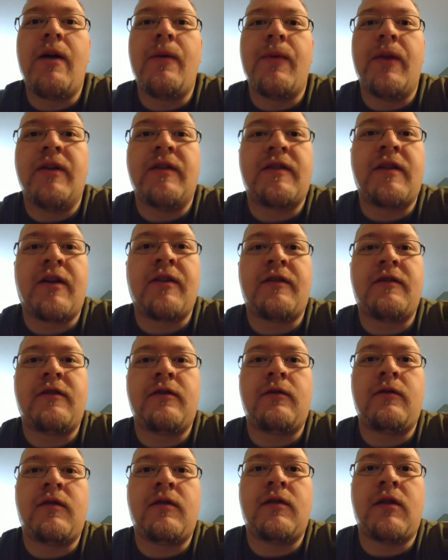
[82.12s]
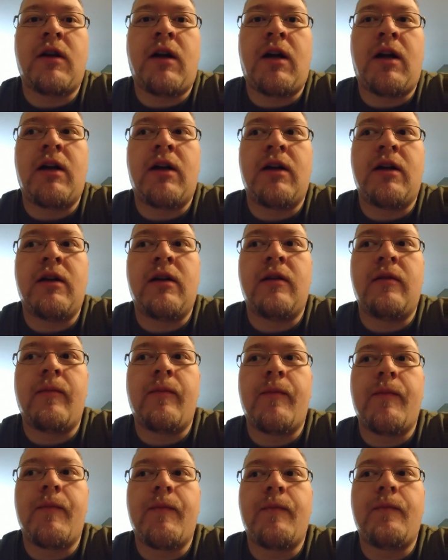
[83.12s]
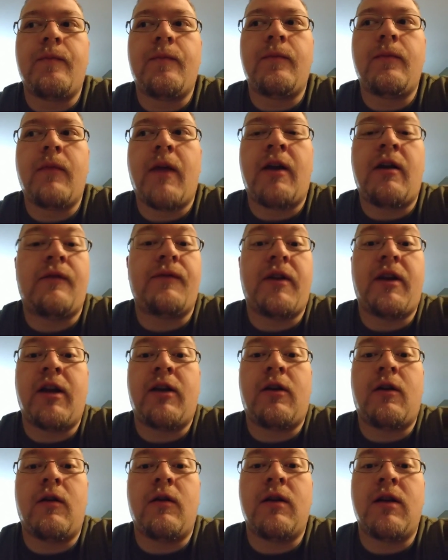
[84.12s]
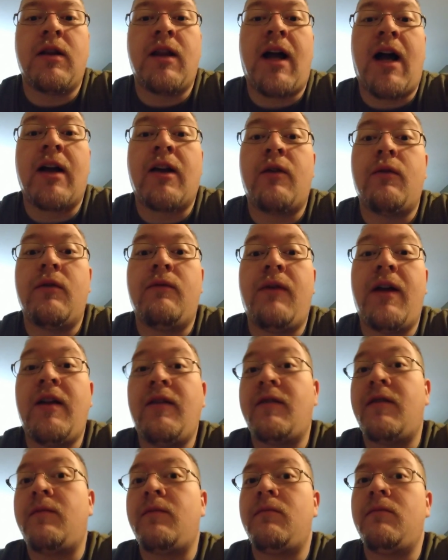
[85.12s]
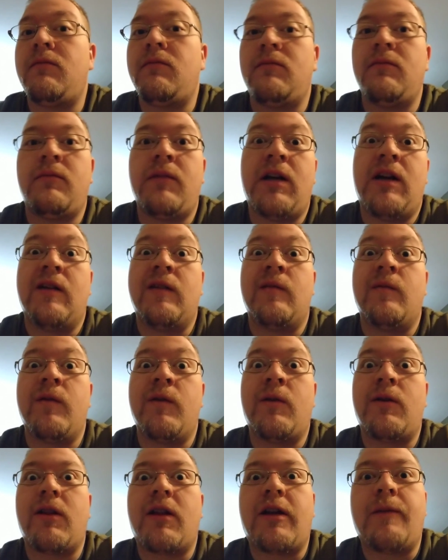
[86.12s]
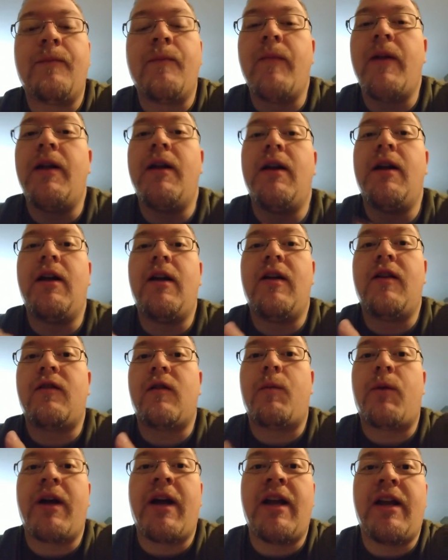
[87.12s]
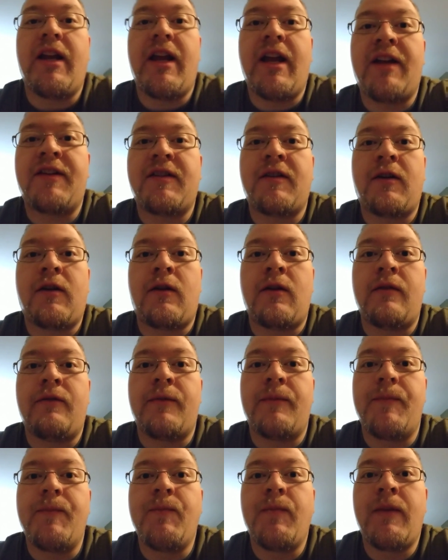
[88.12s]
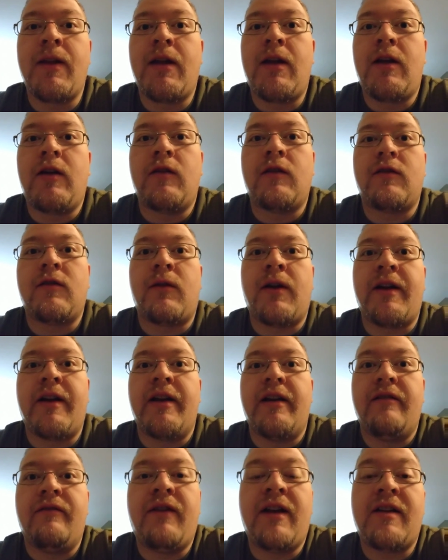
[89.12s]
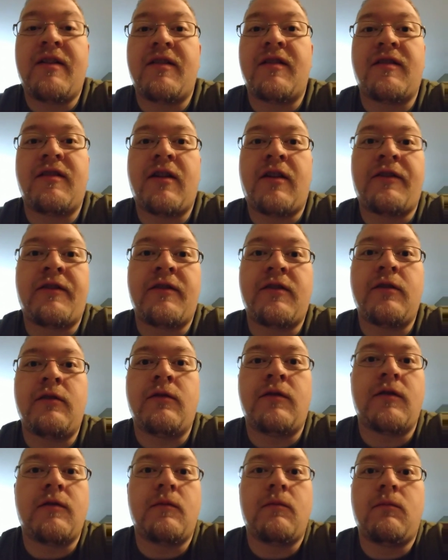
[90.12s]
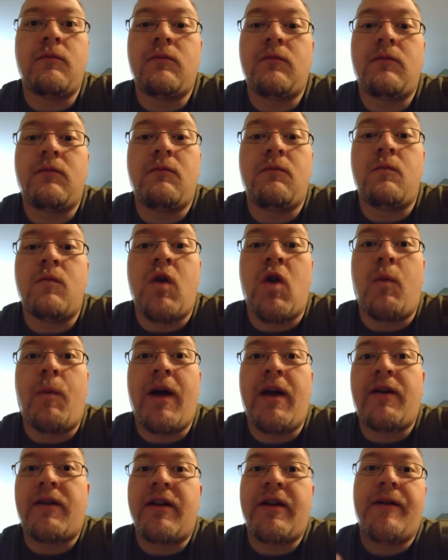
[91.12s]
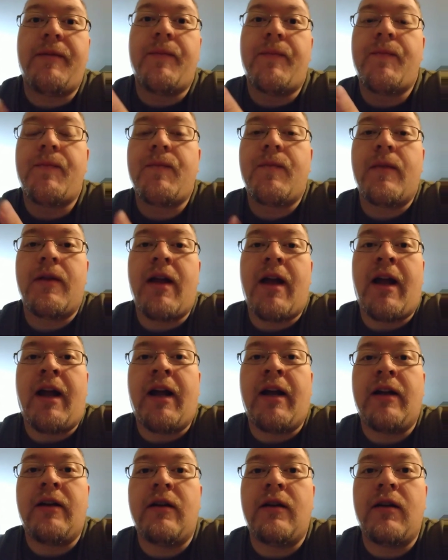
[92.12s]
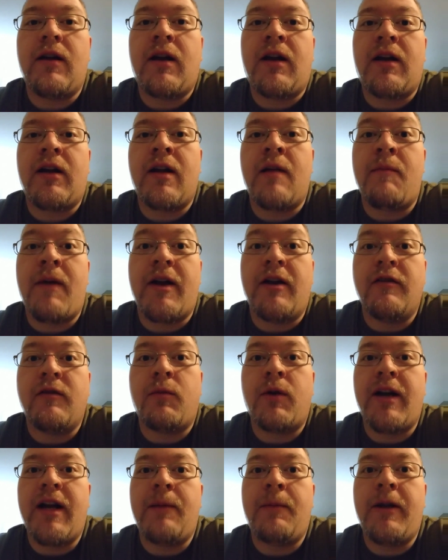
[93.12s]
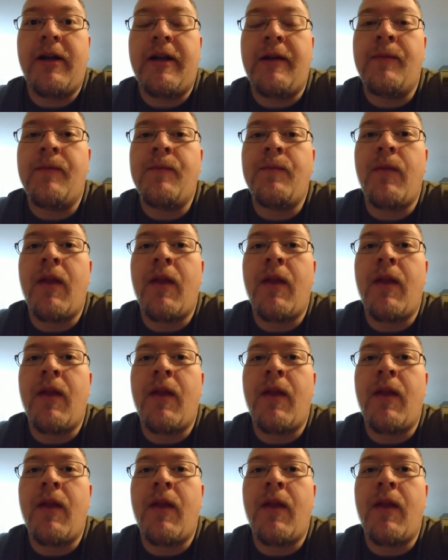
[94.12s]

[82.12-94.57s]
the stealth suits, I don't have to take target lock to advance them because I'm Vior'la. So I'll put ATS on all of them, so I can advance the stealth suits, no penalty, and get -1 AP.